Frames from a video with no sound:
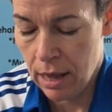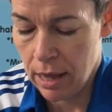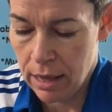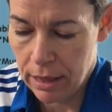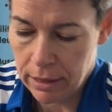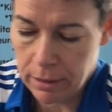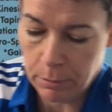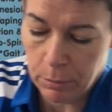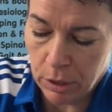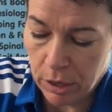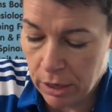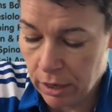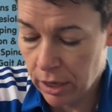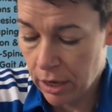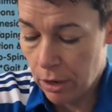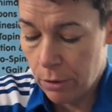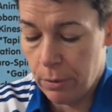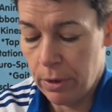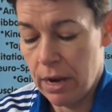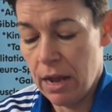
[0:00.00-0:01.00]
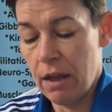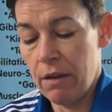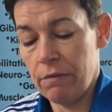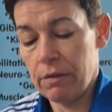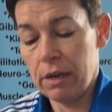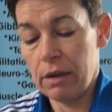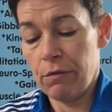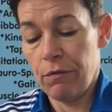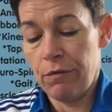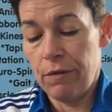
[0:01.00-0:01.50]
And I'm going to go and have a
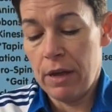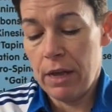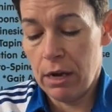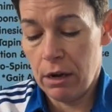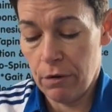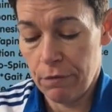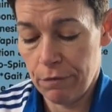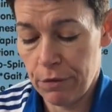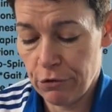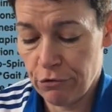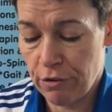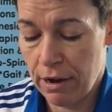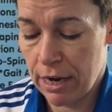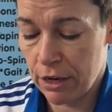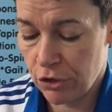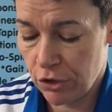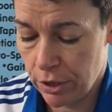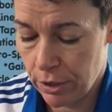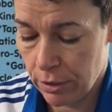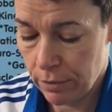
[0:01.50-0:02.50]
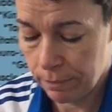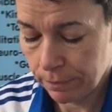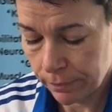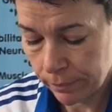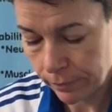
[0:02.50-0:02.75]
little feel of the traction.